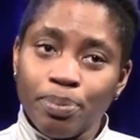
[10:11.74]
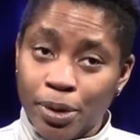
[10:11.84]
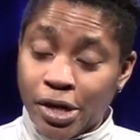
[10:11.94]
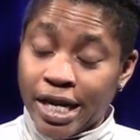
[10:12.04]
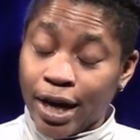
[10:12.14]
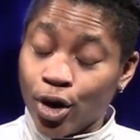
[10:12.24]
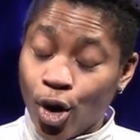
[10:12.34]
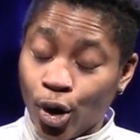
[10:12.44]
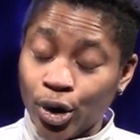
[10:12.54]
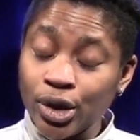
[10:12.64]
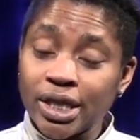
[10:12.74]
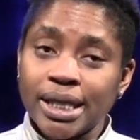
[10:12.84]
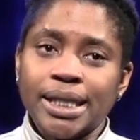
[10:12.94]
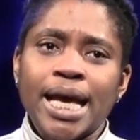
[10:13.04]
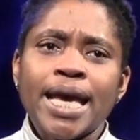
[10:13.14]
Bernadette called
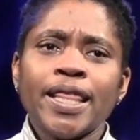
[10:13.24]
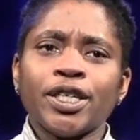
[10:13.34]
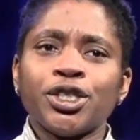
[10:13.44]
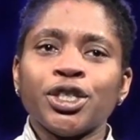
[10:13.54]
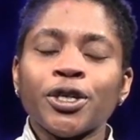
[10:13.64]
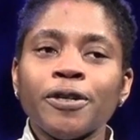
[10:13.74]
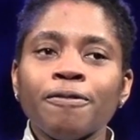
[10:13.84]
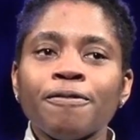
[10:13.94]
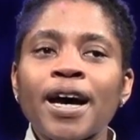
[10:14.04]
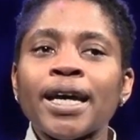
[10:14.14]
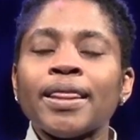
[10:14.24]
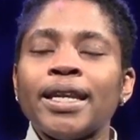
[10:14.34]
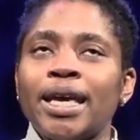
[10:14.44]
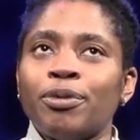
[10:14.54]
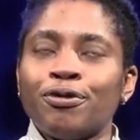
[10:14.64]
to say that she couldn't find the
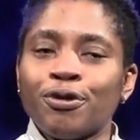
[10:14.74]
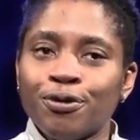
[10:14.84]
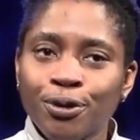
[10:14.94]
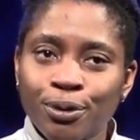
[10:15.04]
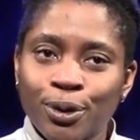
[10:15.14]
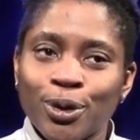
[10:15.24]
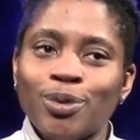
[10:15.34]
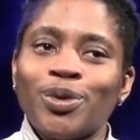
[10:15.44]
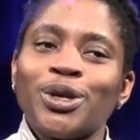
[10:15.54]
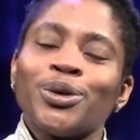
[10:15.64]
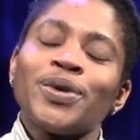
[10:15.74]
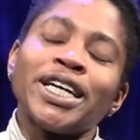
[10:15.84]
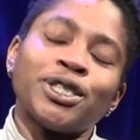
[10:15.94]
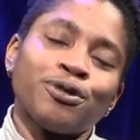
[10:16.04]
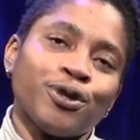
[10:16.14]
name of the funeral home we had
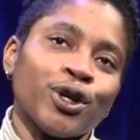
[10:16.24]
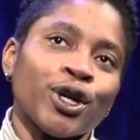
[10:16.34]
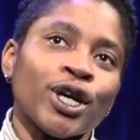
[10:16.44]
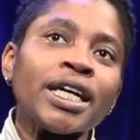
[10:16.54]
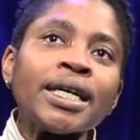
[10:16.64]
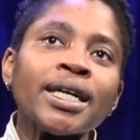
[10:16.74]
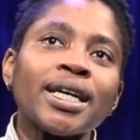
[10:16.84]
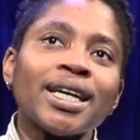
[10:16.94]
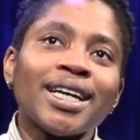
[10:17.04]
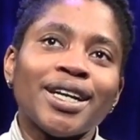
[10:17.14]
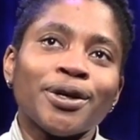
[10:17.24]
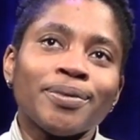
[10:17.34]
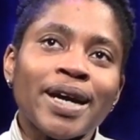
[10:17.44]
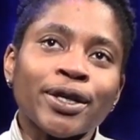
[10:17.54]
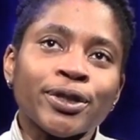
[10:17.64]
arranged for her in her
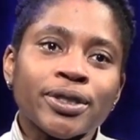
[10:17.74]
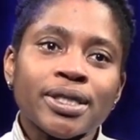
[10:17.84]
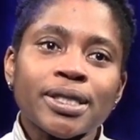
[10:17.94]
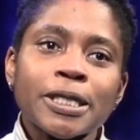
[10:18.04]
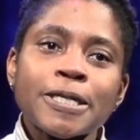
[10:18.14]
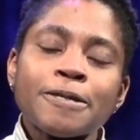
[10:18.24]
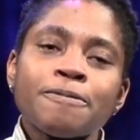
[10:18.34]
records.